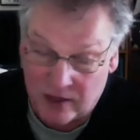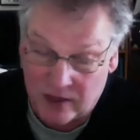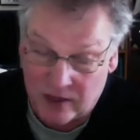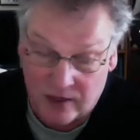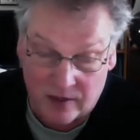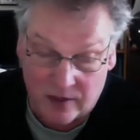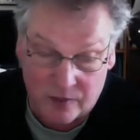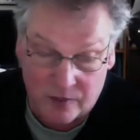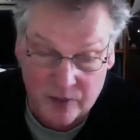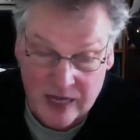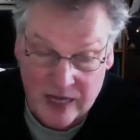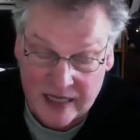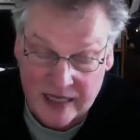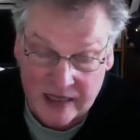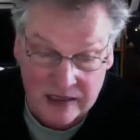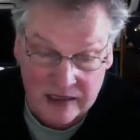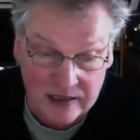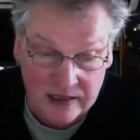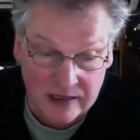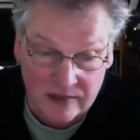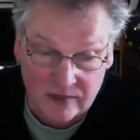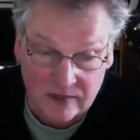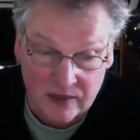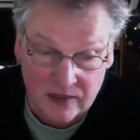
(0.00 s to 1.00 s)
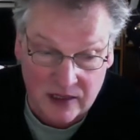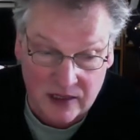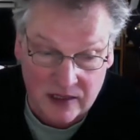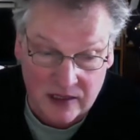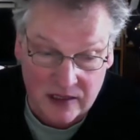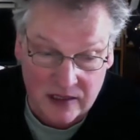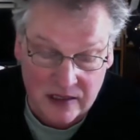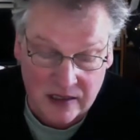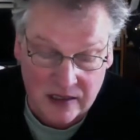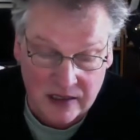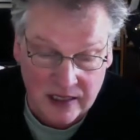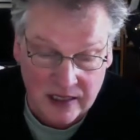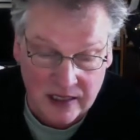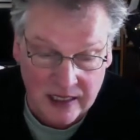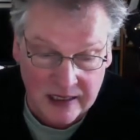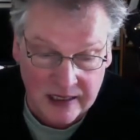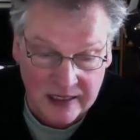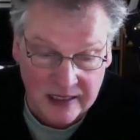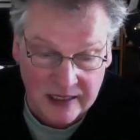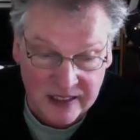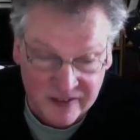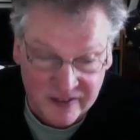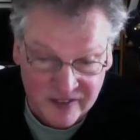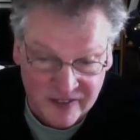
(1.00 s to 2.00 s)
practically
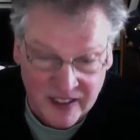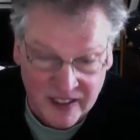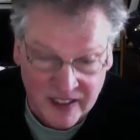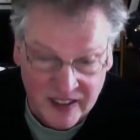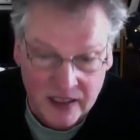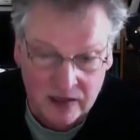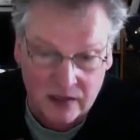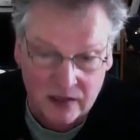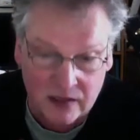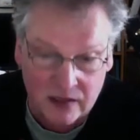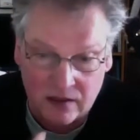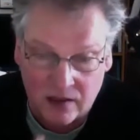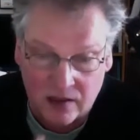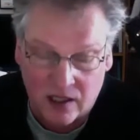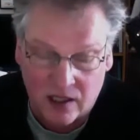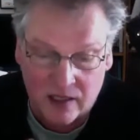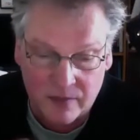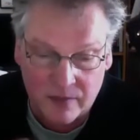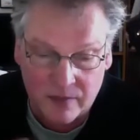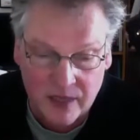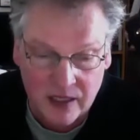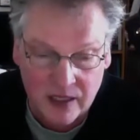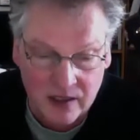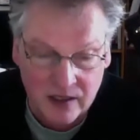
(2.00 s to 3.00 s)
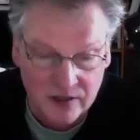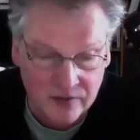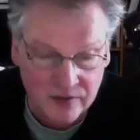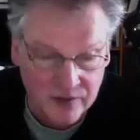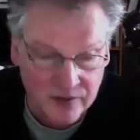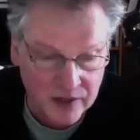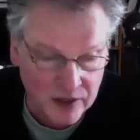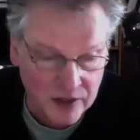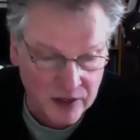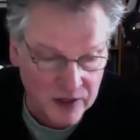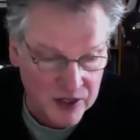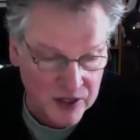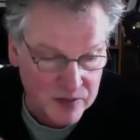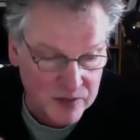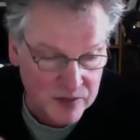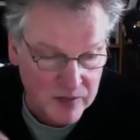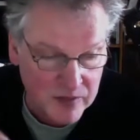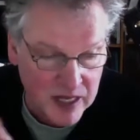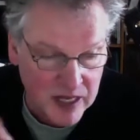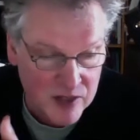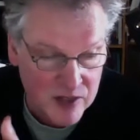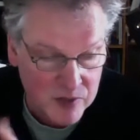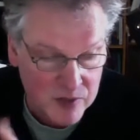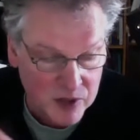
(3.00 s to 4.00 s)
single-handedly invented automated configuration
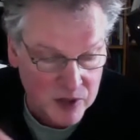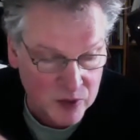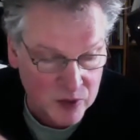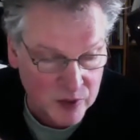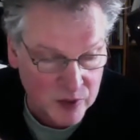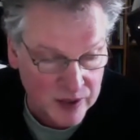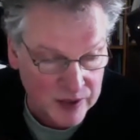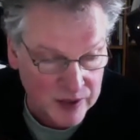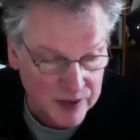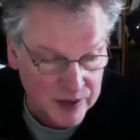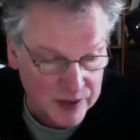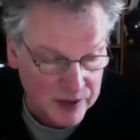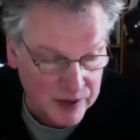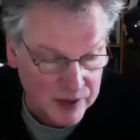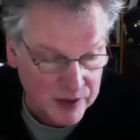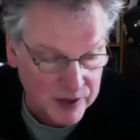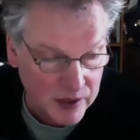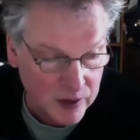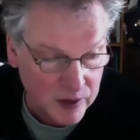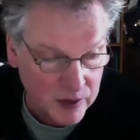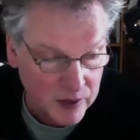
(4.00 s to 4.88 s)
management 20 years ago.